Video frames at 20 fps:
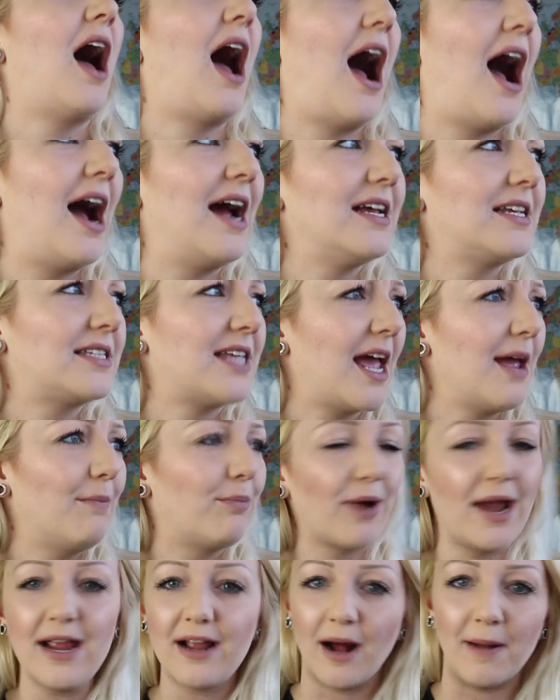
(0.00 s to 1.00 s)
I say
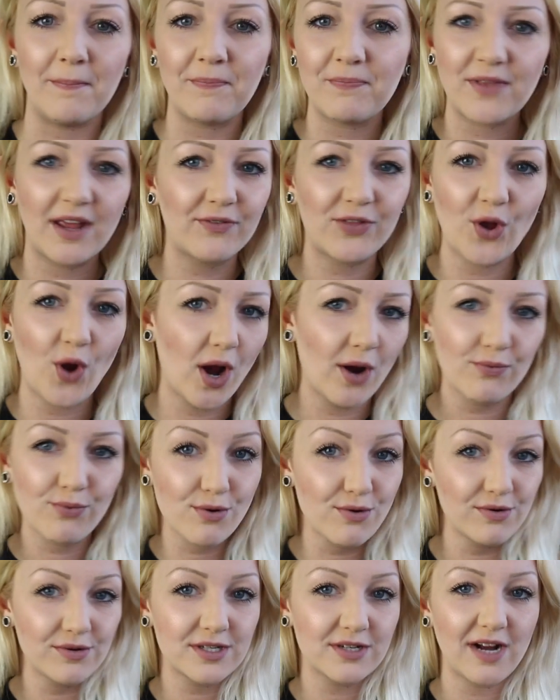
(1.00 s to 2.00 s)
break them. If there are
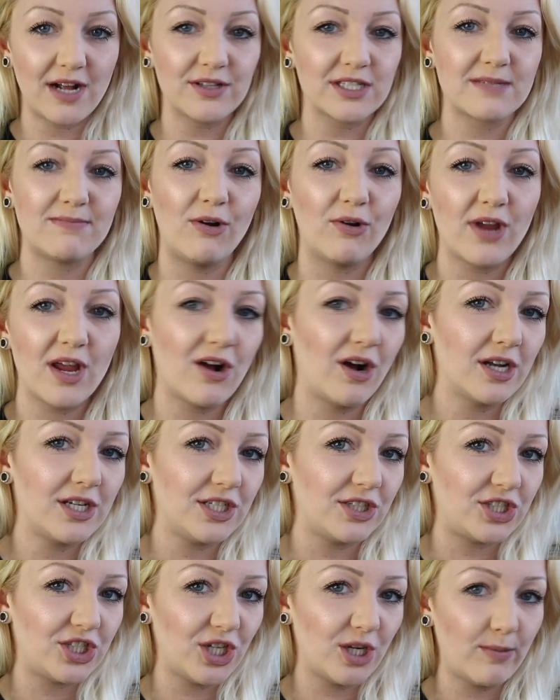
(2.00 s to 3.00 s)
rules around smoking on
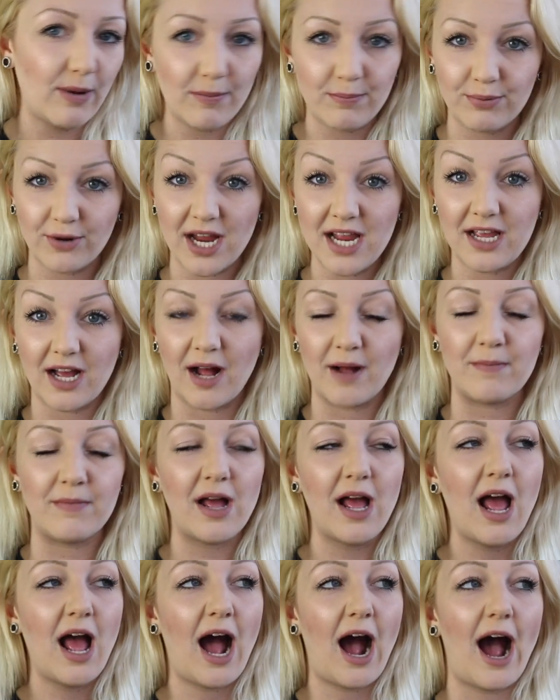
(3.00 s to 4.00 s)
YouTube, break them.
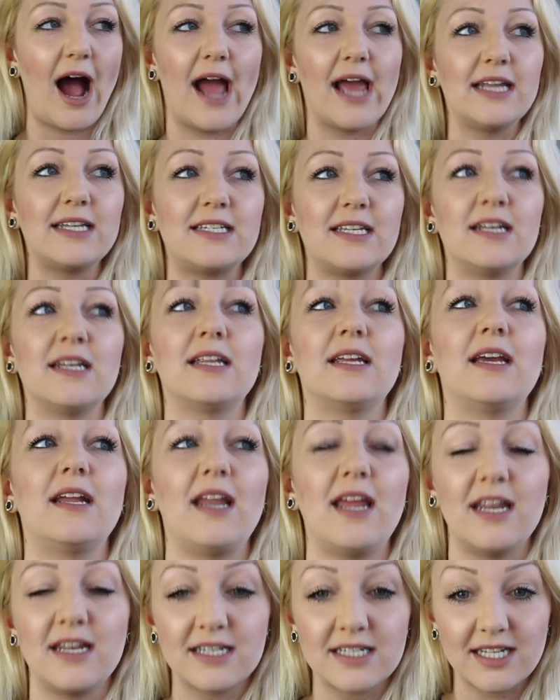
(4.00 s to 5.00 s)
I didn't
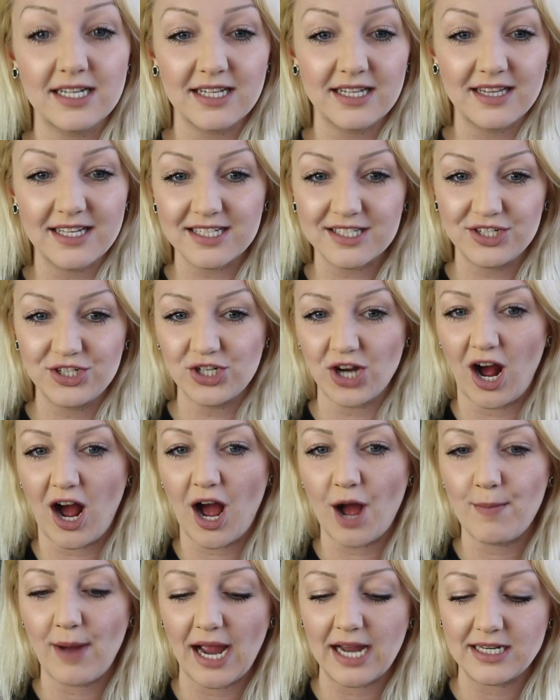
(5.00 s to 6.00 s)
get into this
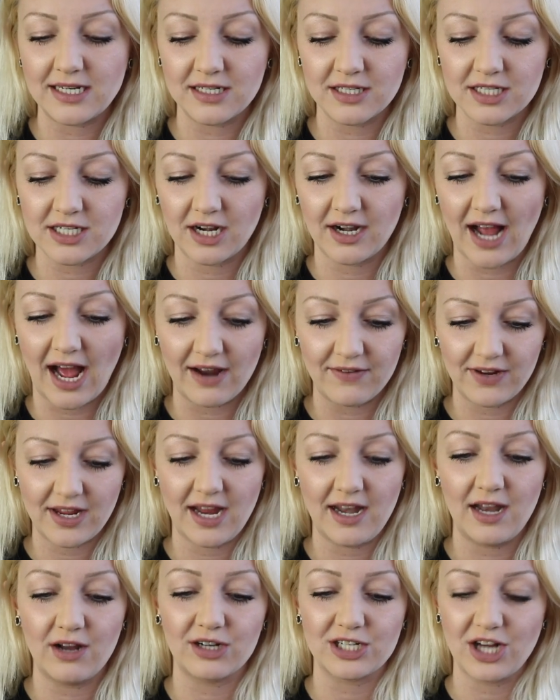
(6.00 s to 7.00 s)
job, I didn't start
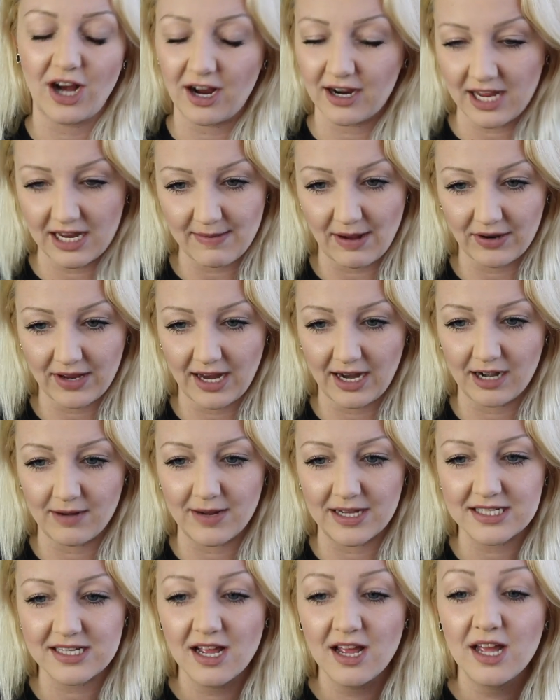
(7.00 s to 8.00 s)
advocating or talking about
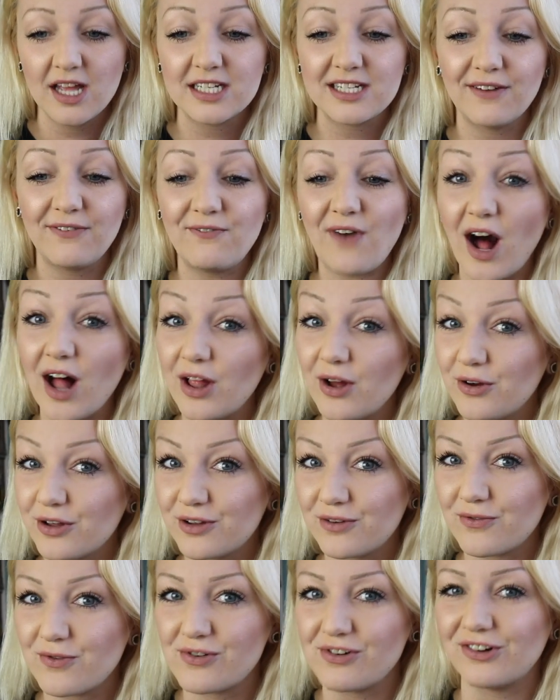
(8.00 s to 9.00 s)
cannabis to follow
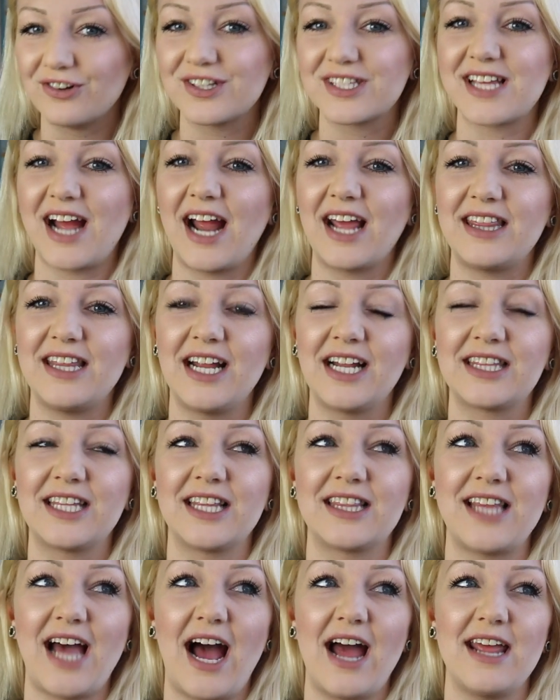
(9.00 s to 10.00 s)
the rules. I think
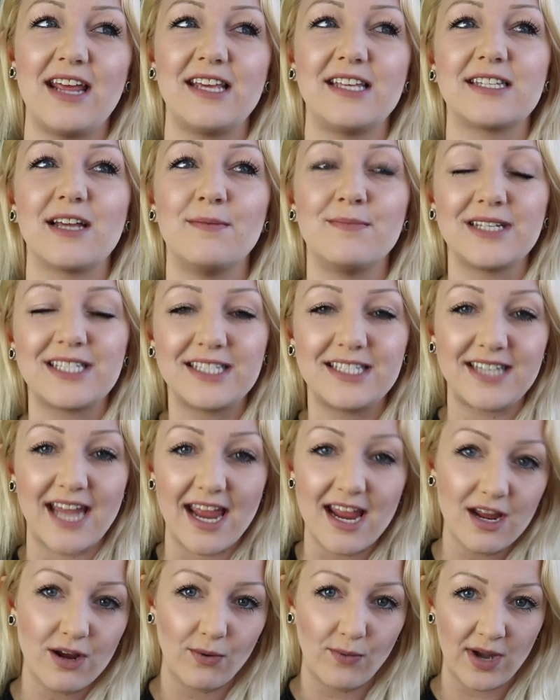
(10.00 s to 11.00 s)
that that is a
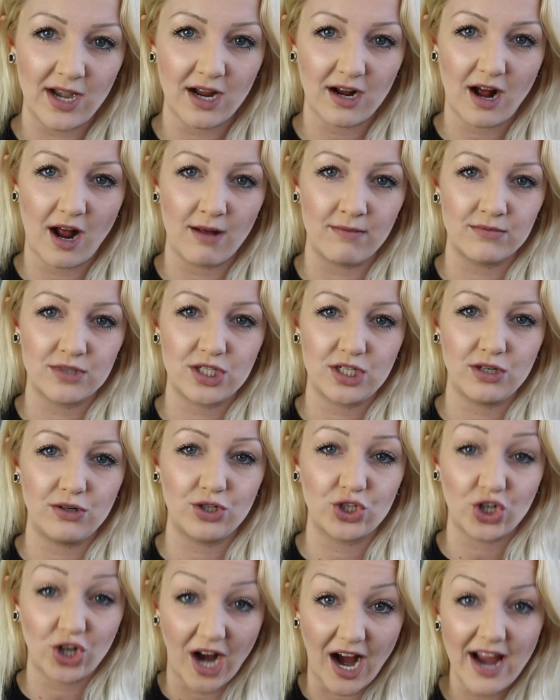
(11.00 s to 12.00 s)
mistake when it comes to
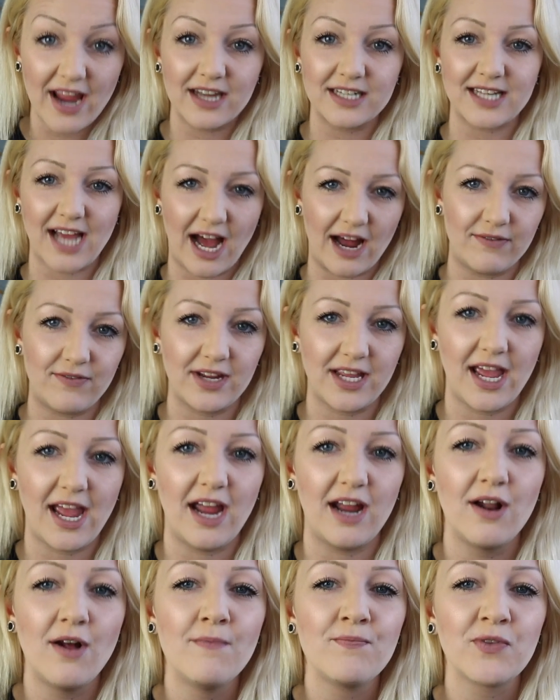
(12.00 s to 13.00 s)
trying to
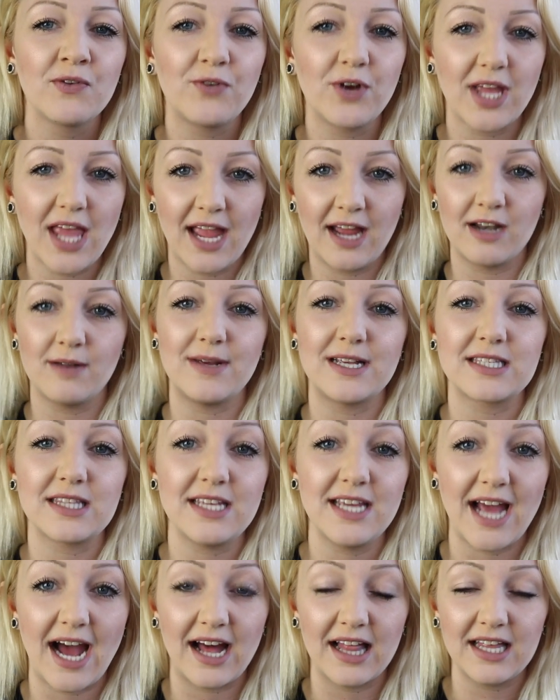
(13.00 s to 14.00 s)
advocate for cannabis
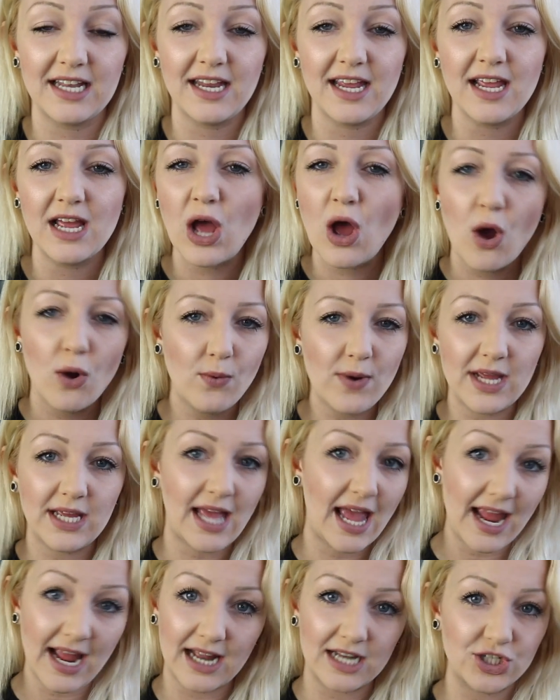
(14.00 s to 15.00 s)
legality. We
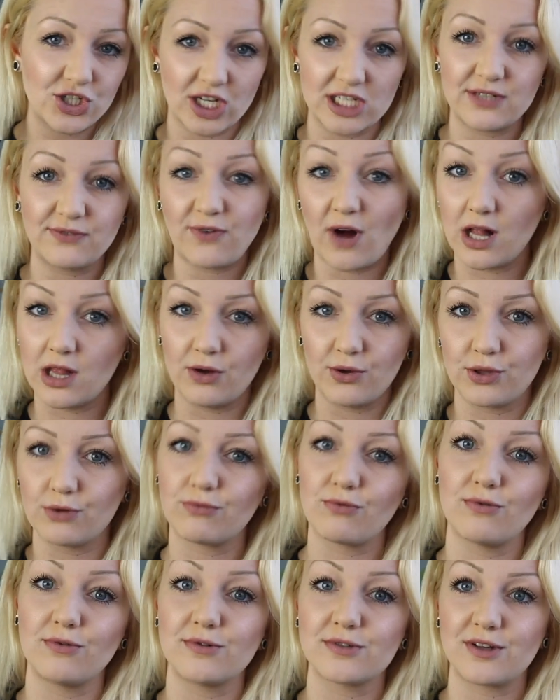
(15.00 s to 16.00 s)
can't just follow the
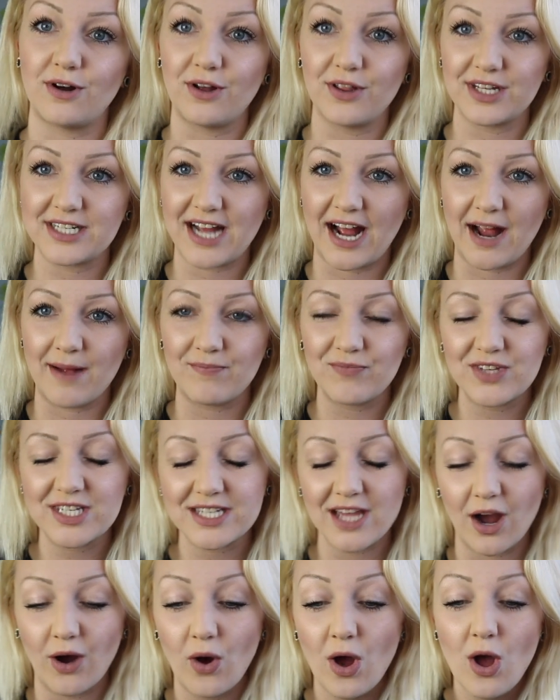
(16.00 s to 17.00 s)
rules all the time.
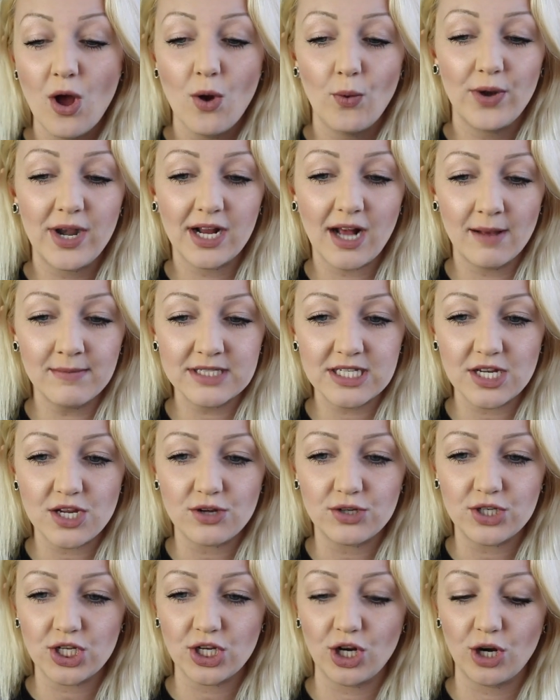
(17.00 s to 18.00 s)
So when it comes to
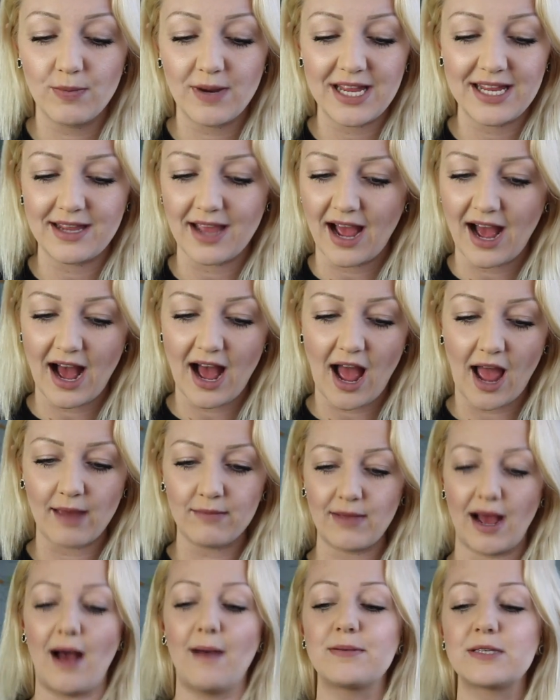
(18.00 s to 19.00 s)
YouTube, yeah,
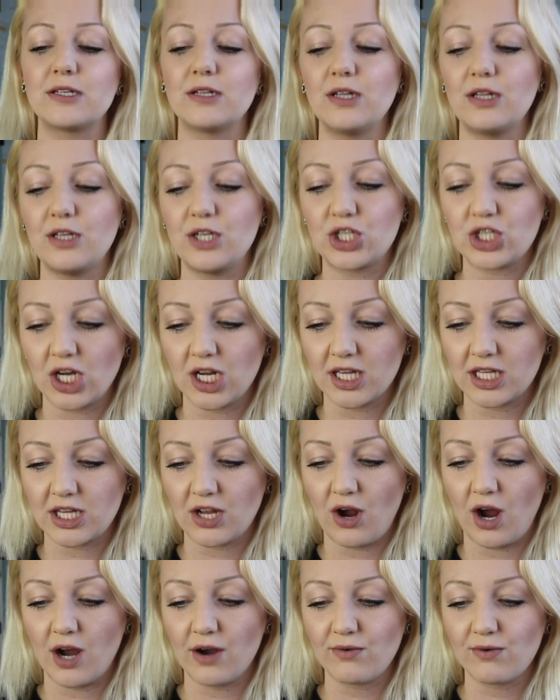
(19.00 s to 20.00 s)
I'm absolutely sure that
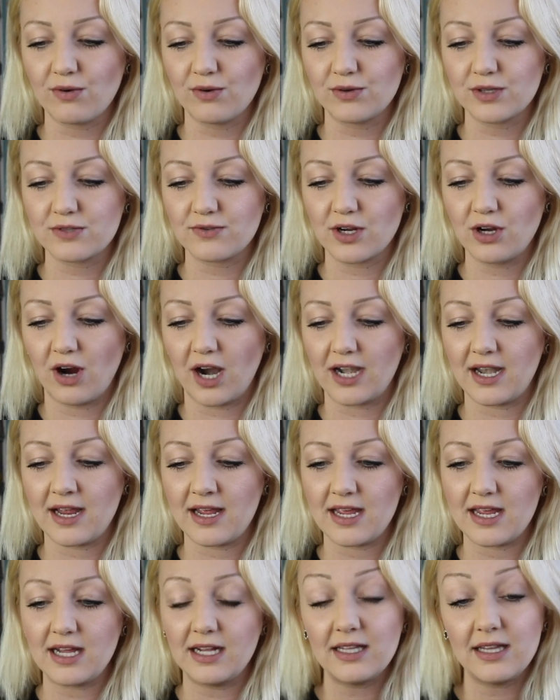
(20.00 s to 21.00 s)
there are rules
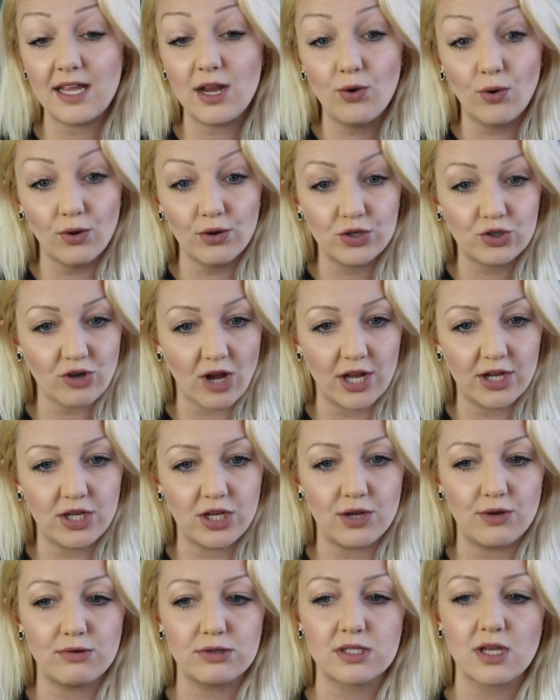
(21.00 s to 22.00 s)
regarding illegal drug
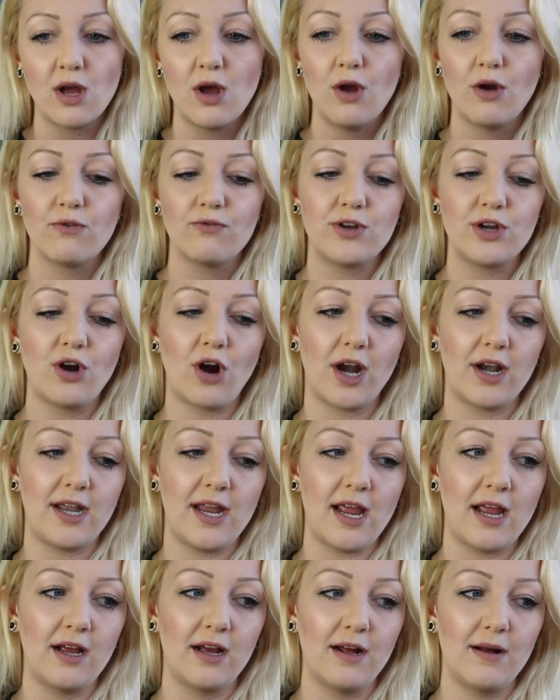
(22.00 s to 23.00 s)
use,
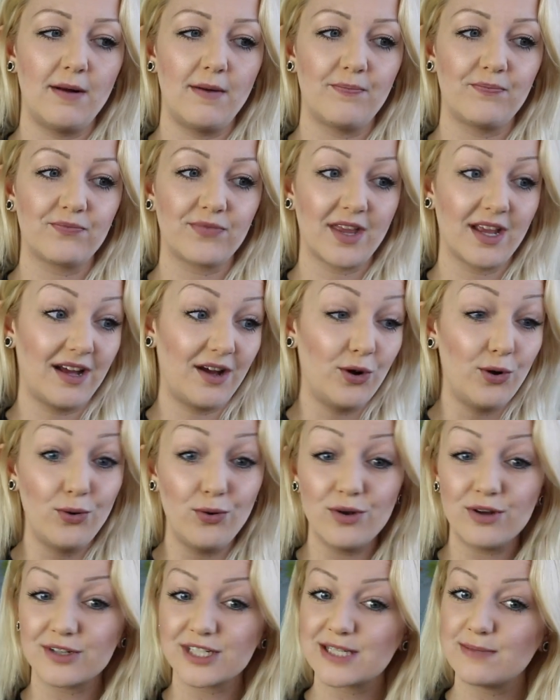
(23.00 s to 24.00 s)
regarding
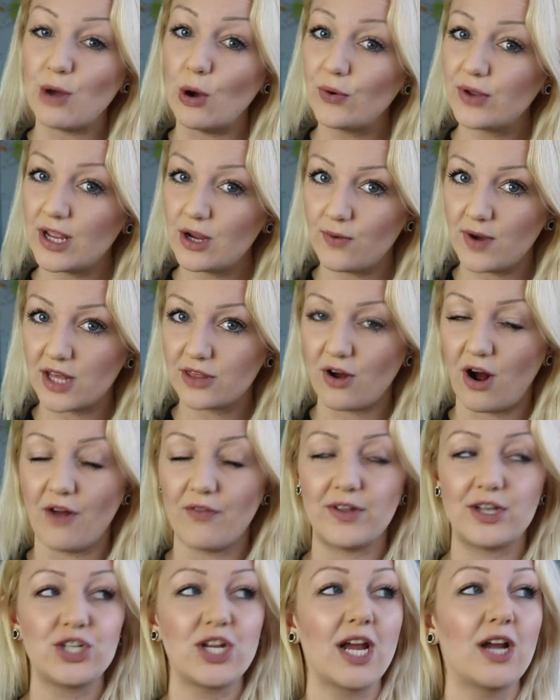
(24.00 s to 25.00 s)
who you're smoking with
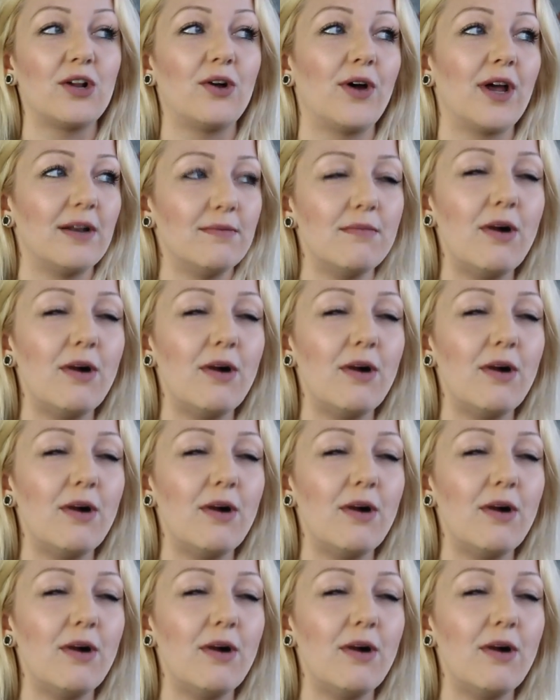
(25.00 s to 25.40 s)
on the channel, and